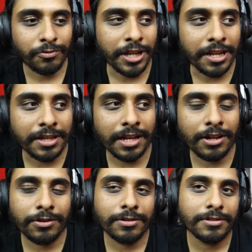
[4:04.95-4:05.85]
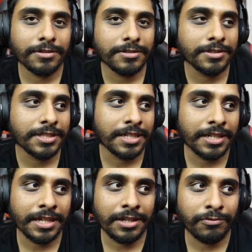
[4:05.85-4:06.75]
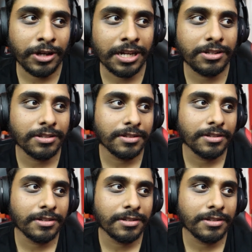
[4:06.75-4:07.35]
red and yellow. Sydney, red.